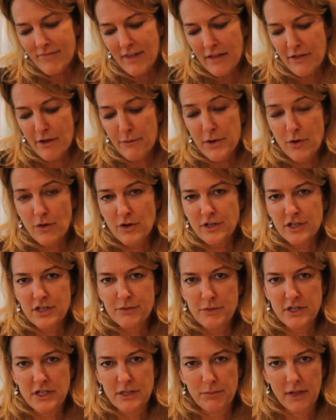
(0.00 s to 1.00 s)
there'll be Christmas
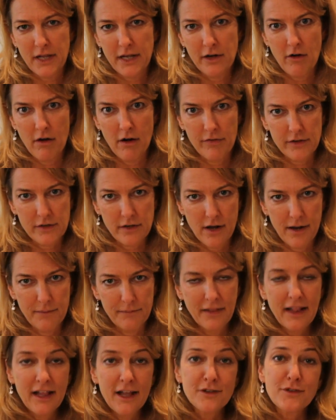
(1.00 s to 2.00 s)
music playing all the time.
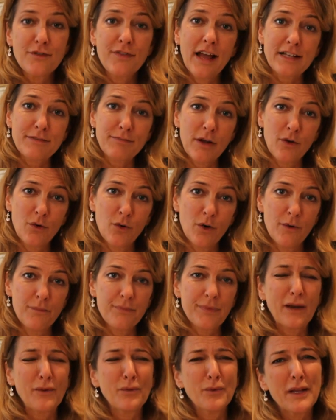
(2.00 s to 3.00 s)
So that's my goal.
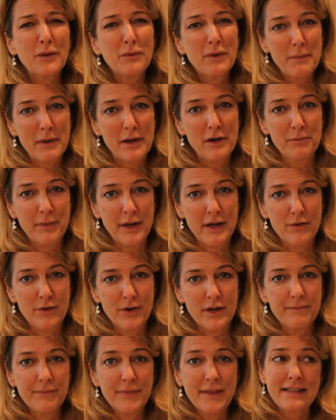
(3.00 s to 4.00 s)
I really want my own
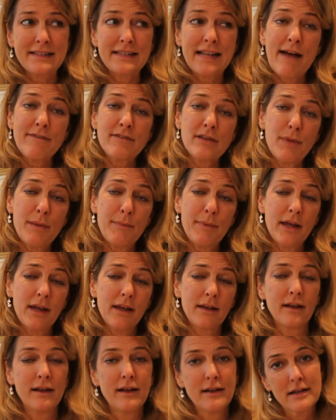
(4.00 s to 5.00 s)
bakery. It doesn't have to be
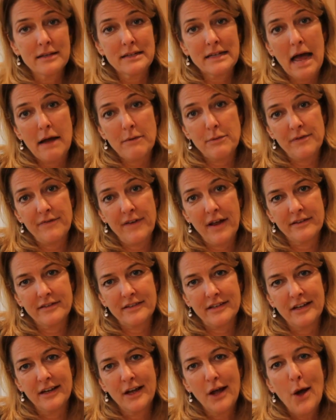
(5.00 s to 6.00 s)
big, doesn't have to be
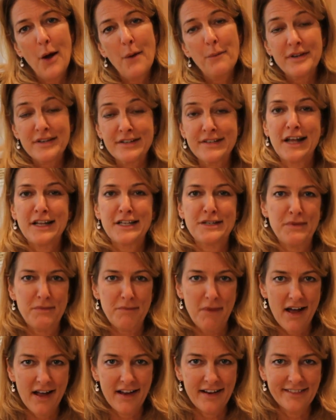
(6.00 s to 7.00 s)
fancy, but it just has to be
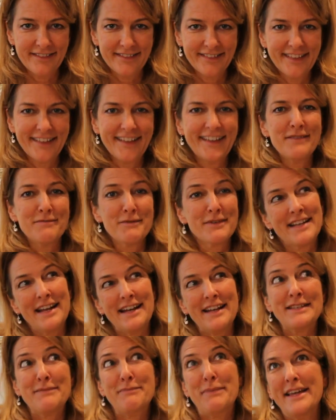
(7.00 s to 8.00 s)
mine.
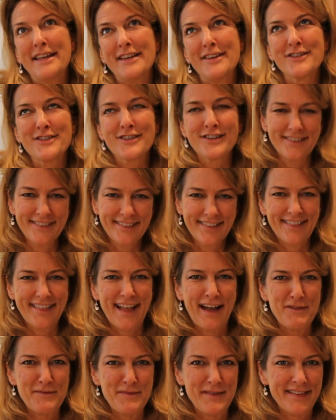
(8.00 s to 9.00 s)
Mercedes Binge,
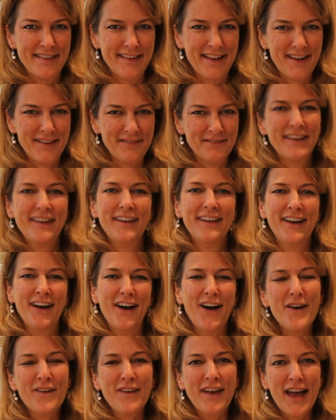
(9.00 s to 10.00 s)
that would be the name.
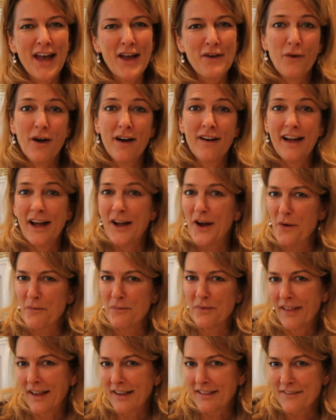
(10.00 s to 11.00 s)
Okay, well, I hope
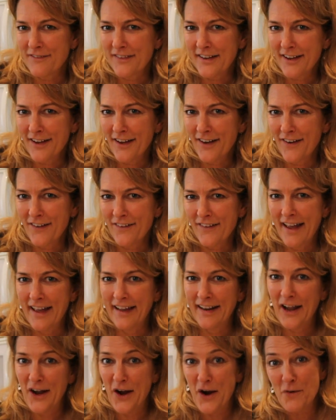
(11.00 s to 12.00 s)
you liked the video,
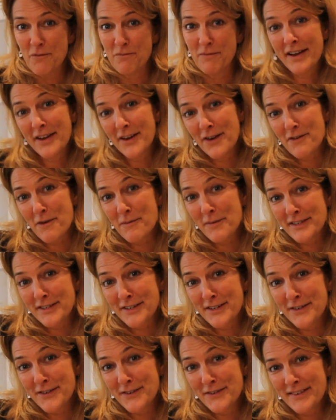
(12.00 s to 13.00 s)
and I hope I hear from you
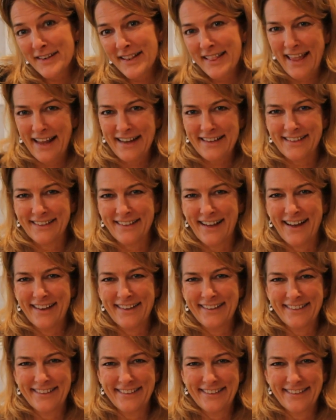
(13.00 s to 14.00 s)
soon. Thanks a lot.